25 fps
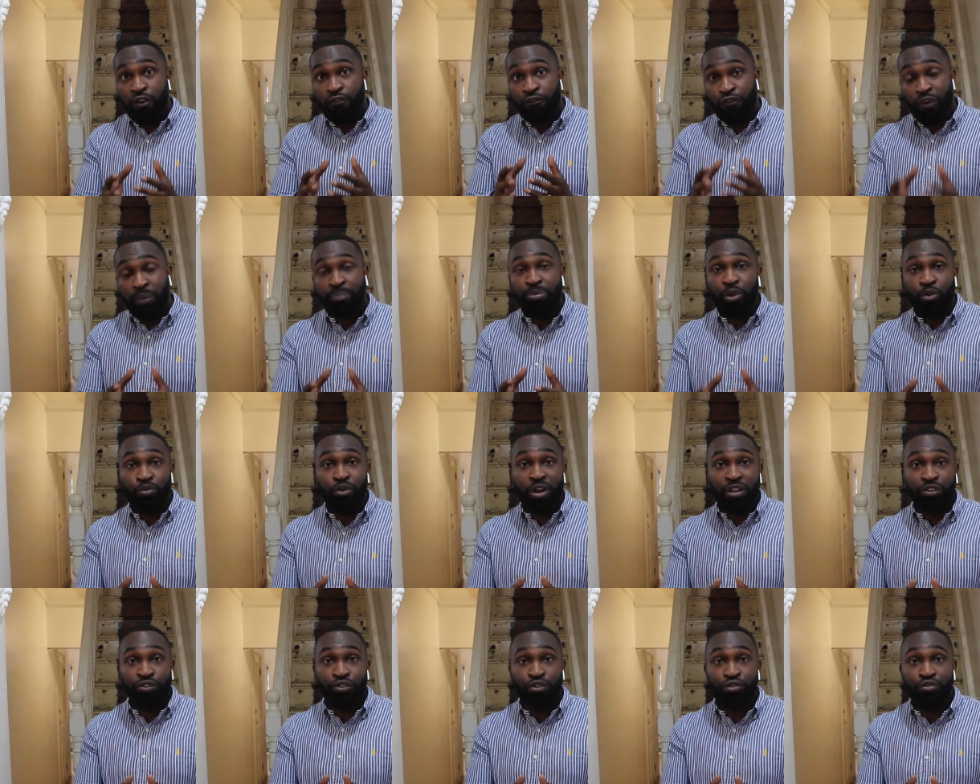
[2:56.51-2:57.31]
from the
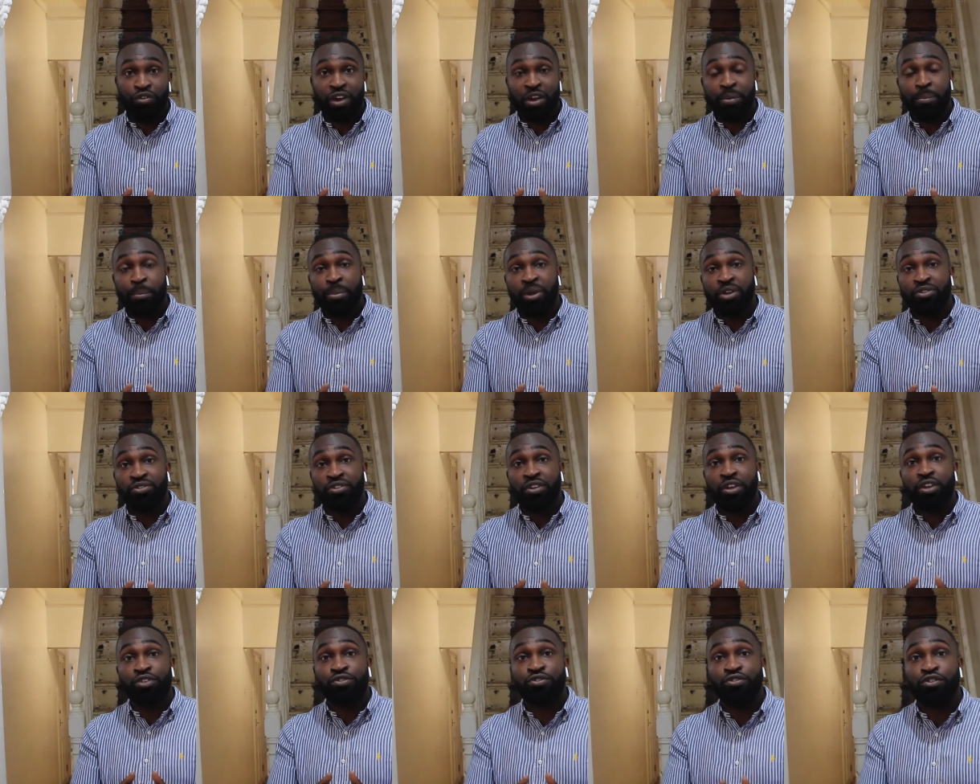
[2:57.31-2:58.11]
rent-to-rent
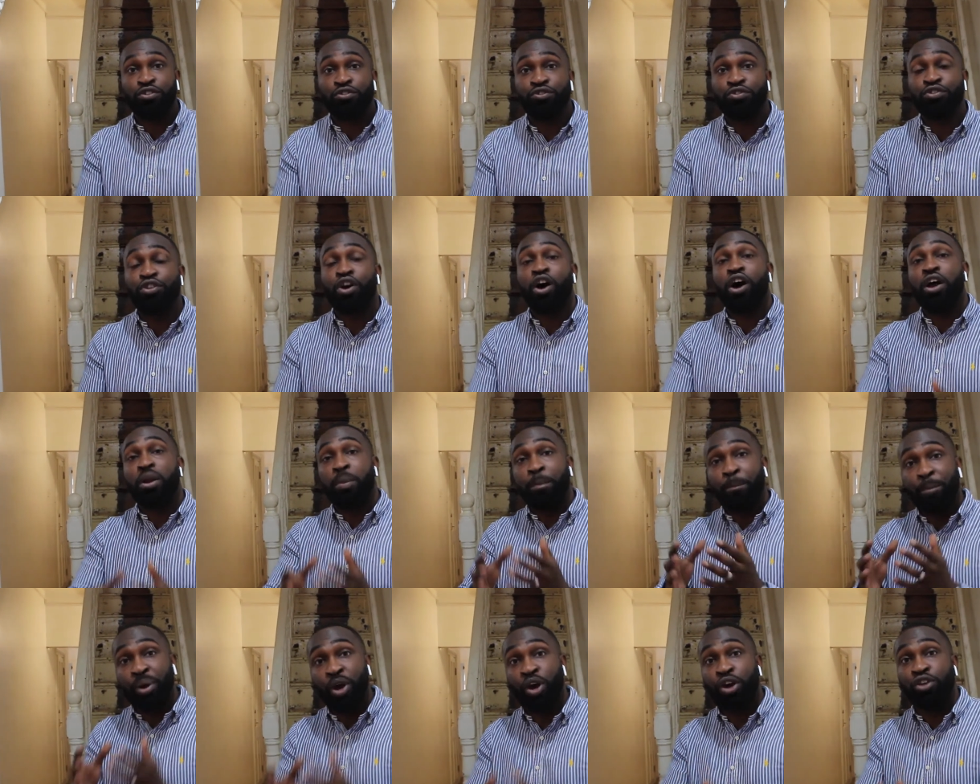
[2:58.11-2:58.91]
business to
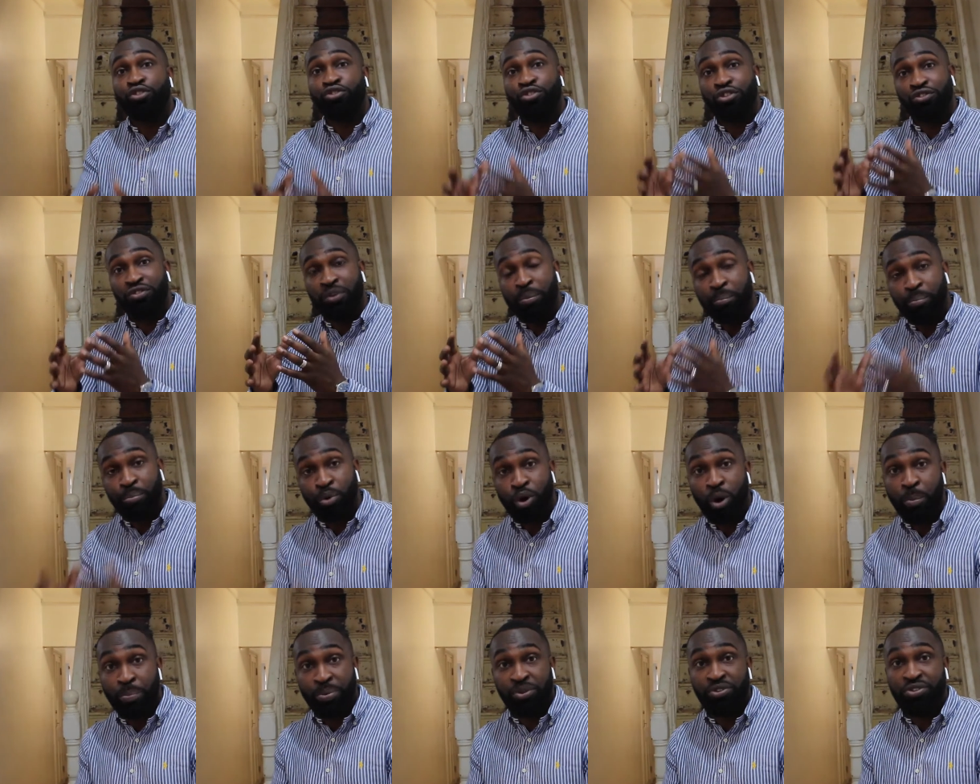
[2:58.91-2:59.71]
start purchasing
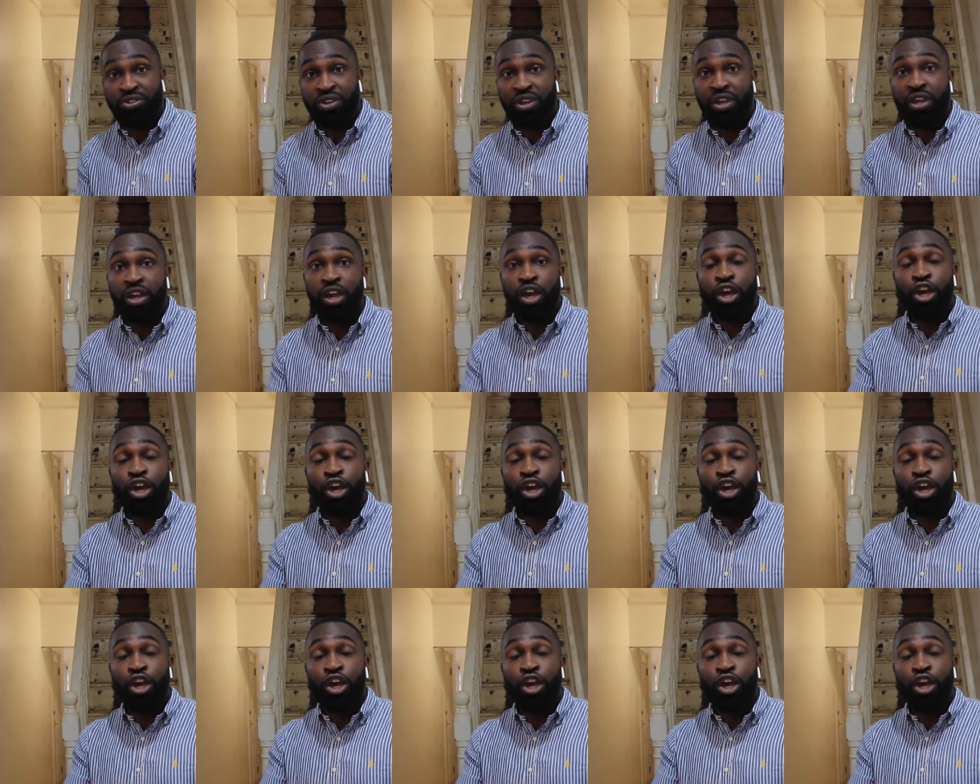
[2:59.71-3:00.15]
property